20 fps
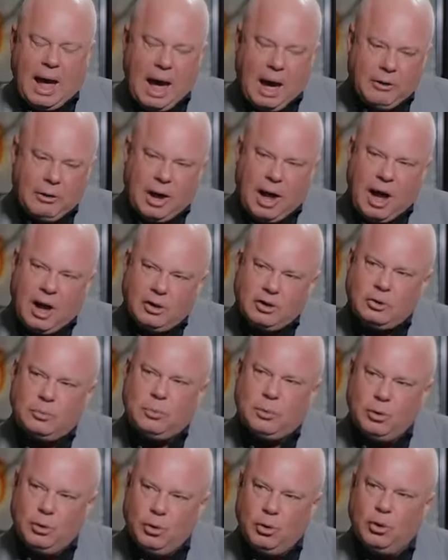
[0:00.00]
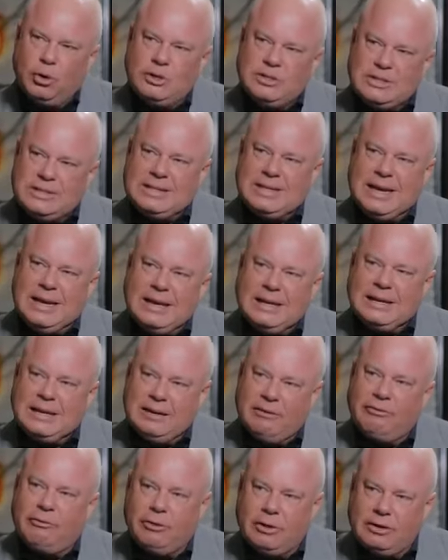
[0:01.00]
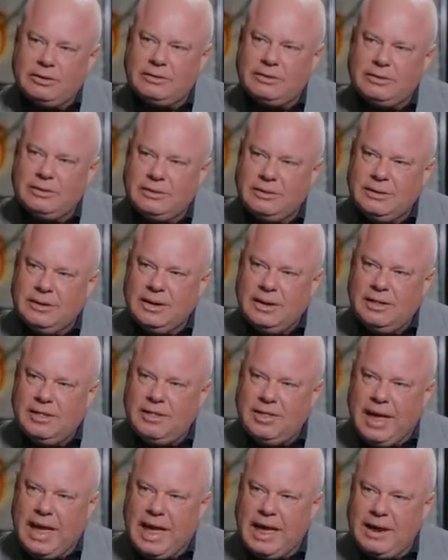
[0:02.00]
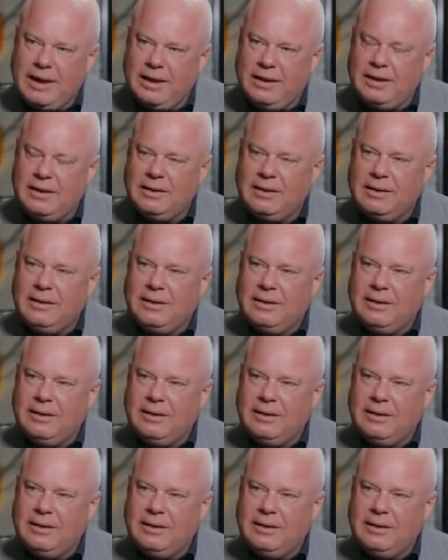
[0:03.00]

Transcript: How do entrepreneurs think different than